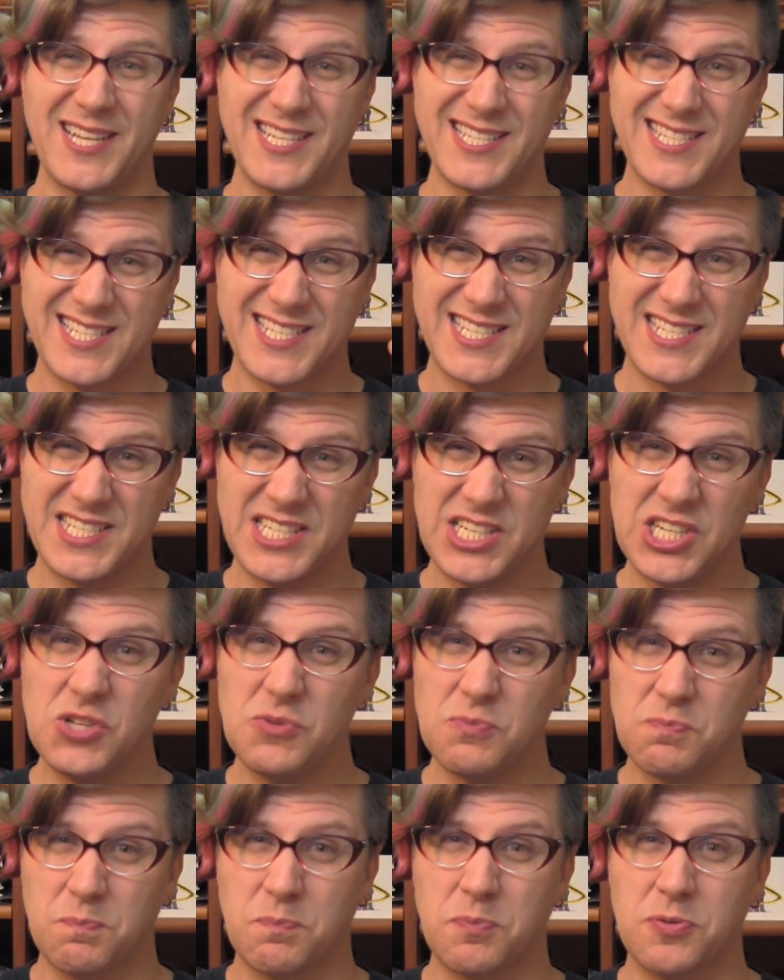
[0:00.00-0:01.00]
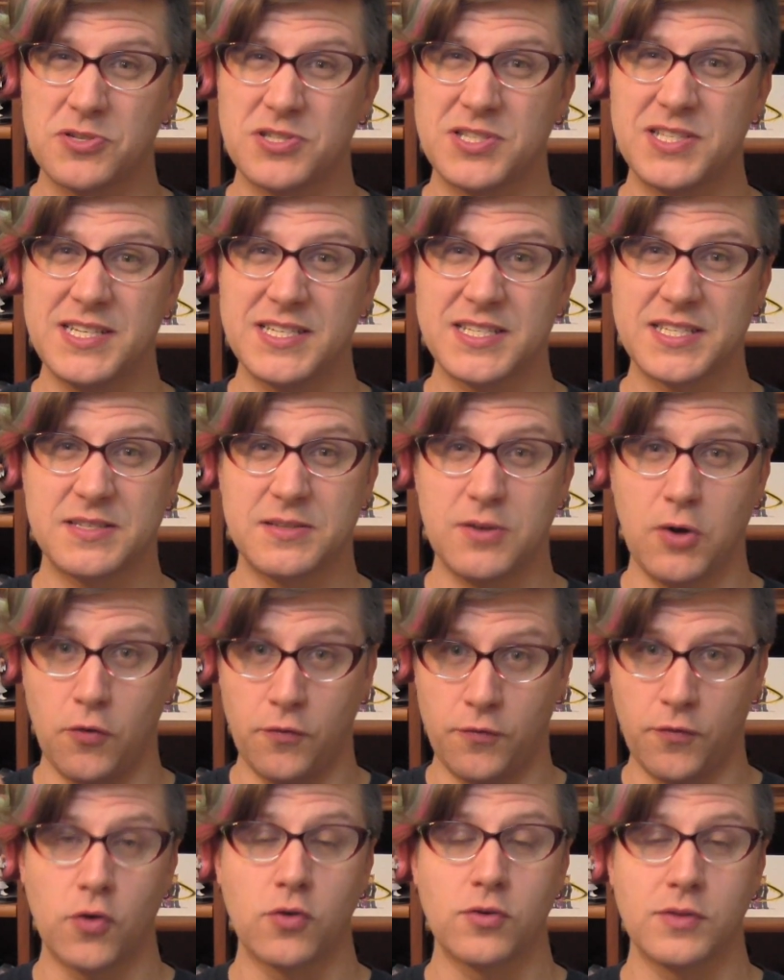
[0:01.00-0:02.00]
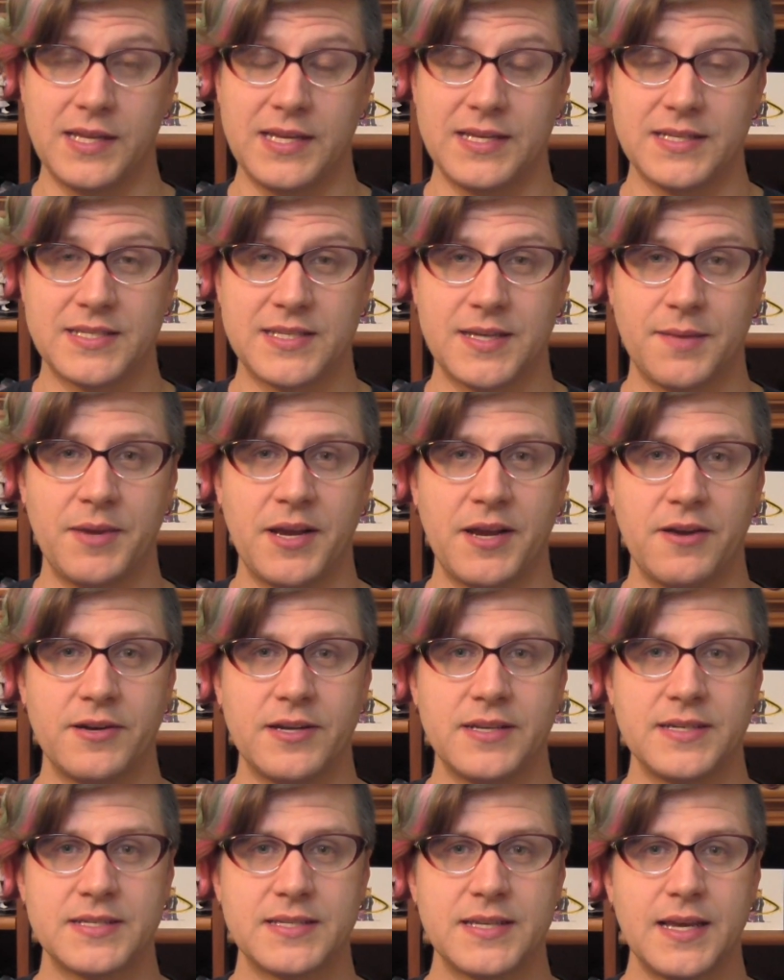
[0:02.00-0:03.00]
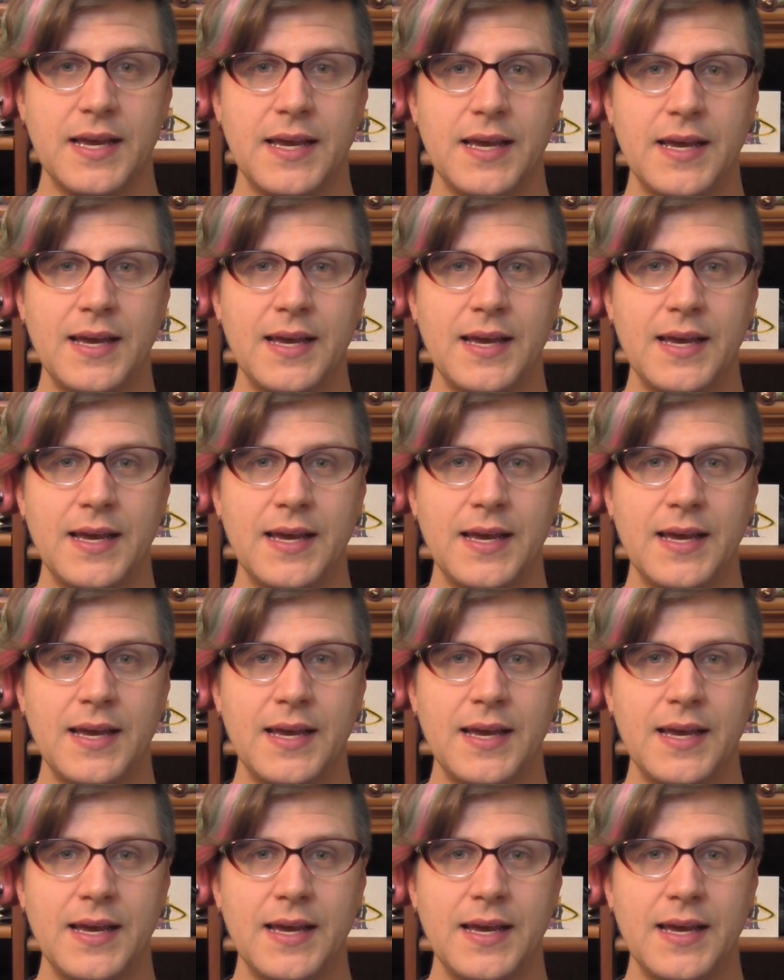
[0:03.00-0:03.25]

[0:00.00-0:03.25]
and it still persists overtly in some areas.